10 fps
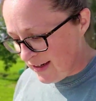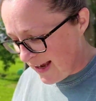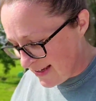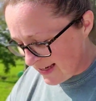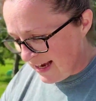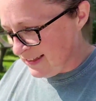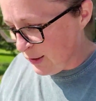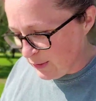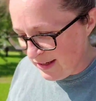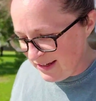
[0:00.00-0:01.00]
guys, I had to
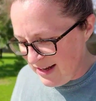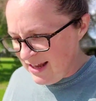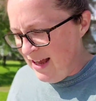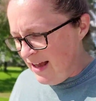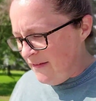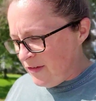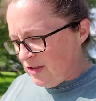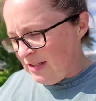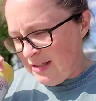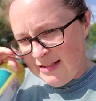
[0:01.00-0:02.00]
quit for
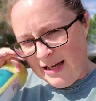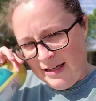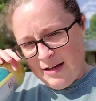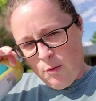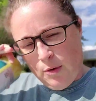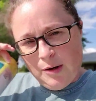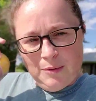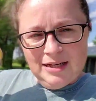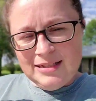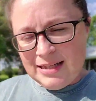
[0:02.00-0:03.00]
just a second when I
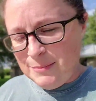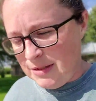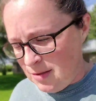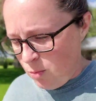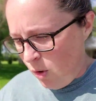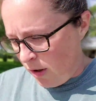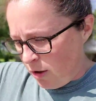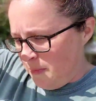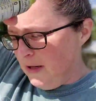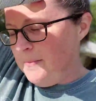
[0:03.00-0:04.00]
went in to get me some
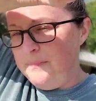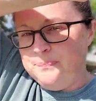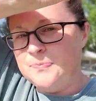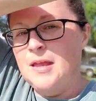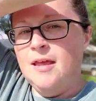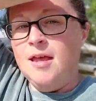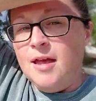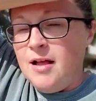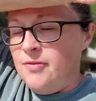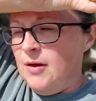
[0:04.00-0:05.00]
water, but
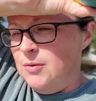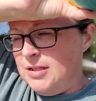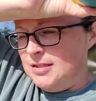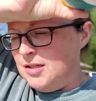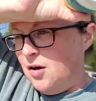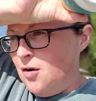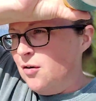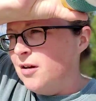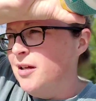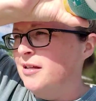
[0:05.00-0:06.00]
there was a
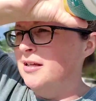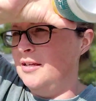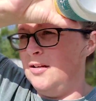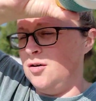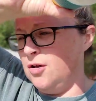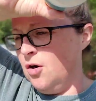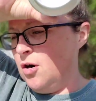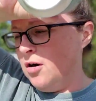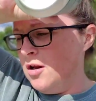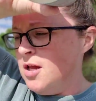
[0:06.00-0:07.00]
dog in our
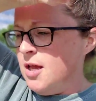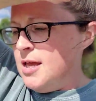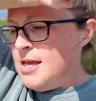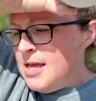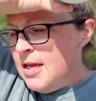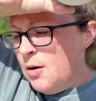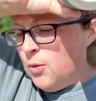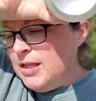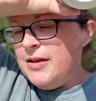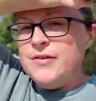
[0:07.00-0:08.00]
yard.
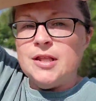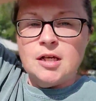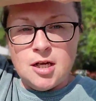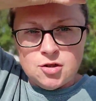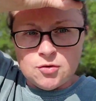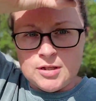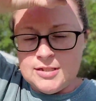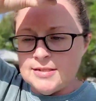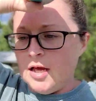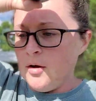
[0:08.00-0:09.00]
We live in the country,
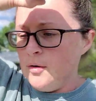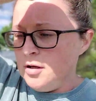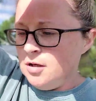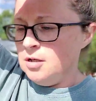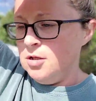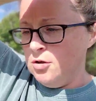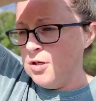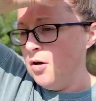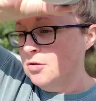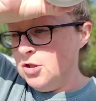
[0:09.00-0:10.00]
so your
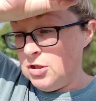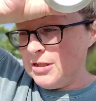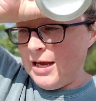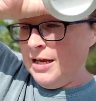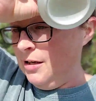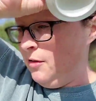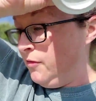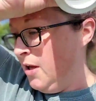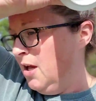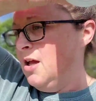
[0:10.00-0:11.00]
dogs just kind of
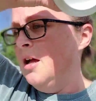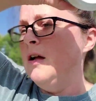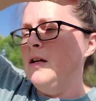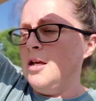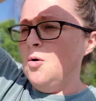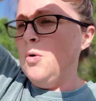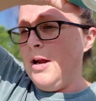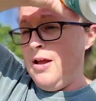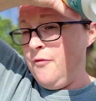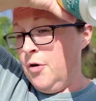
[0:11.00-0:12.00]
go
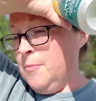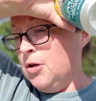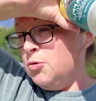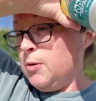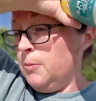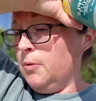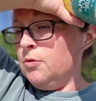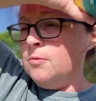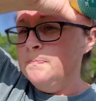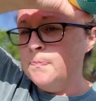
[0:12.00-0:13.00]
wherever, most
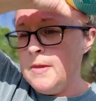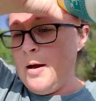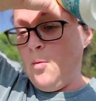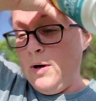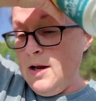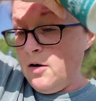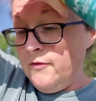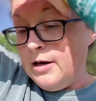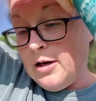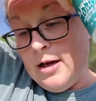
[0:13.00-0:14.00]
people. Now, we are
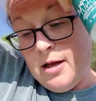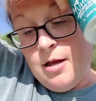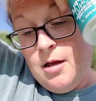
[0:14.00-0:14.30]
very